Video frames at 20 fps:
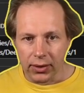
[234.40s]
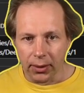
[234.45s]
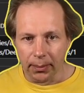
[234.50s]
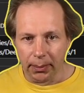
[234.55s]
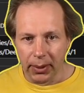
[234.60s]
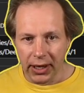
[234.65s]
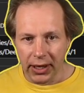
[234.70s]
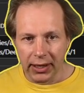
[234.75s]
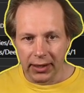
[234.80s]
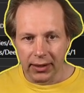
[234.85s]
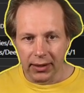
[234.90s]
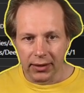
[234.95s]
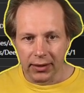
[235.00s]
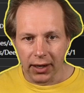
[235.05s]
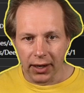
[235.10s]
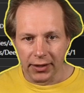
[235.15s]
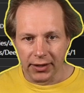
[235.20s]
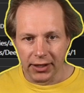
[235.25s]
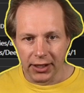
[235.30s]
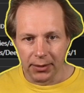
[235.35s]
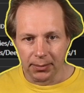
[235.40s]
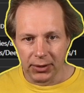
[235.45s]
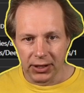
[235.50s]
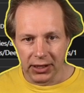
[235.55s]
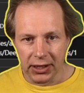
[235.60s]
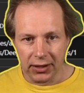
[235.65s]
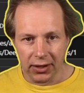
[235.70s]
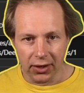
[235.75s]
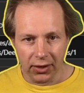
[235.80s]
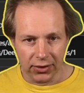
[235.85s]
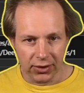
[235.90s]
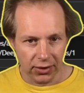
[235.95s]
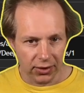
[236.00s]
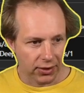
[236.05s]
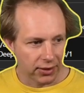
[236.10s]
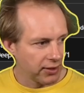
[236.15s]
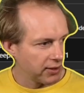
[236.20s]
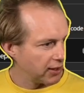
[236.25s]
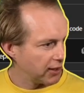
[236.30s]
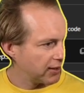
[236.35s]
big DeepSeek, so the
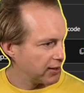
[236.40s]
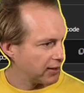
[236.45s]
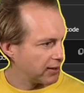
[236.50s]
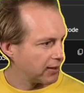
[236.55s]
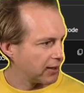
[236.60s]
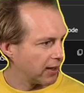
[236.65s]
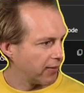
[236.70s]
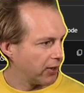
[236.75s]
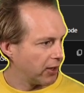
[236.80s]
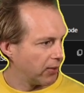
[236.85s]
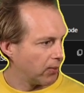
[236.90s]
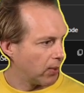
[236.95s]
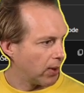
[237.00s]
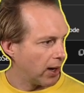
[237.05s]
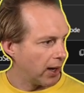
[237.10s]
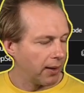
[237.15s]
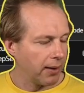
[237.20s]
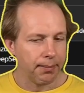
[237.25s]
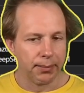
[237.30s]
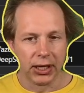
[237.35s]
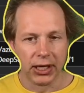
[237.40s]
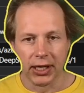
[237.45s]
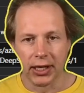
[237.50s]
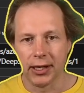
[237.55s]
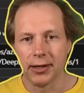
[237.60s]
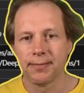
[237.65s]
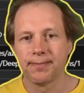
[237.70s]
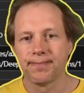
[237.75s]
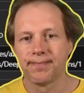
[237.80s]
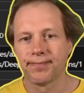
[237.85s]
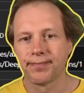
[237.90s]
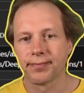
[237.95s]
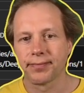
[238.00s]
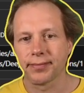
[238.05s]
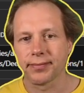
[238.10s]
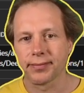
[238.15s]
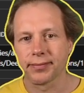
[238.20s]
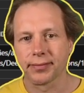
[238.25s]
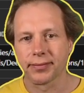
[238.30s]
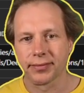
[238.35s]
671B.
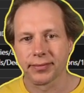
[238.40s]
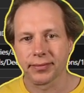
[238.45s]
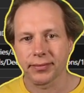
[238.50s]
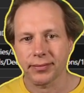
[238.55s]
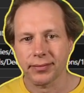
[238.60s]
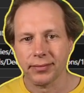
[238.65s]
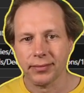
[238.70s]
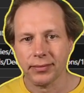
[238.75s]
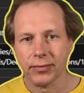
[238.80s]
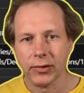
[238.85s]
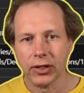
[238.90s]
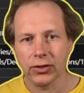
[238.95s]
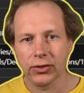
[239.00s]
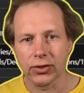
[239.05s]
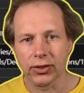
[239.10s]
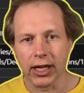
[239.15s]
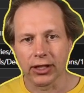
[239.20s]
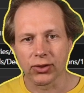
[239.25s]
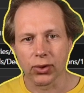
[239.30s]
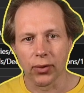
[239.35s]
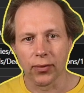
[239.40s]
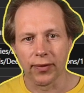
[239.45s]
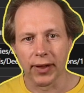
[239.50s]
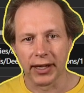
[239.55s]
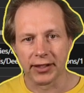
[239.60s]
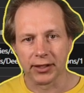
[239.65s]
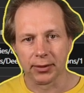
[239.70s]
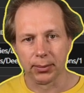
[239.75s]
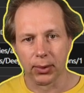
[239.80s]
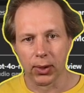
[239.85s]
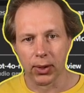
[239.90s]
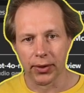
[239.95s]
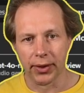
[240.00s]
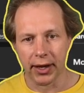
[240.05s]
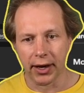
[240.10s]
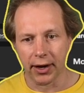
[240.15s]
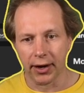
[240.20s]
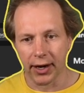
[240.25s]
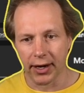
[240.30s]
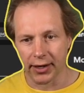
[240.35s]
So that's all flexible in
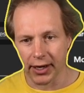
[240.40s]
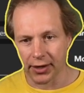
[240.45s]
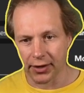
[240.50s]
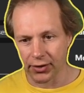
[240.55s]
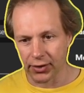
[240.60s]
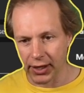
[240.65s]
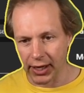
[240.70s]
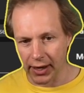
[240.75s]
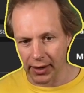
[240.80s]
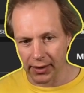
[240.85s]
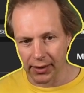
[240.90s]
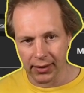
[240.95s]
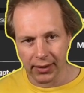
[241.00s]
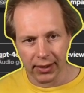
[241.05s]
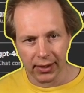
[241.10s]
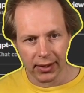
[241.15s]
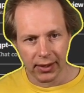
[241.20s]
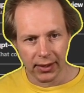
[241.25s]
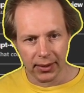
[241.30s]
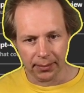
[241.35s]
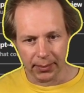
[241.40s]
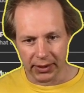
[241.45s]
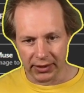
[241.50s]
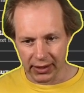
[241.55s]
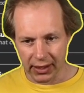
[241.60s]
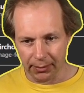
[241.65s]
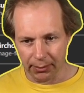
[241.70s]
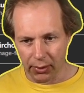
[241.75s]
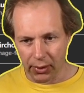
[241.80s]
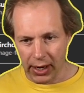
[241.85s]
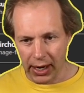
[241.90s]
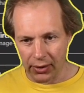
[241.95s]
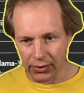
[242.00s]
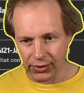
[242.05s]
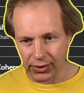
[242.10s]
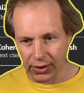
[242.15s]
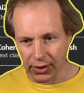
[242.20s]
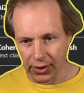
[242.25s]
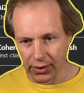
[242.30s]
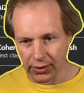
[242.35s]
there, and then you can basically browse
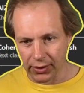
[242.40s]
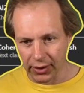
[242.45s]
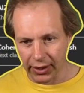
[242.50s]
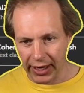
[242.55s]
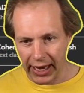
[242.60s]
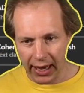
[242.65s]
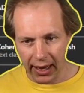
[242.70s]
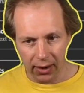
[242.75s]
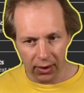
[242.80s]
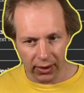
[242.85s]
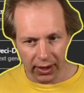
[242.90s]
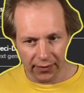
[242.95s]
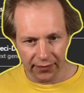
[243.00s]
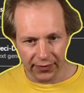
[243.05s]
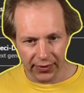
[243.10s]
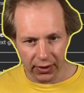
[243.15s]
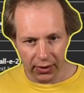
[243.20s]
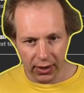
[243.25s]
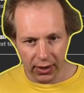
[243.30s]
the catalog and figure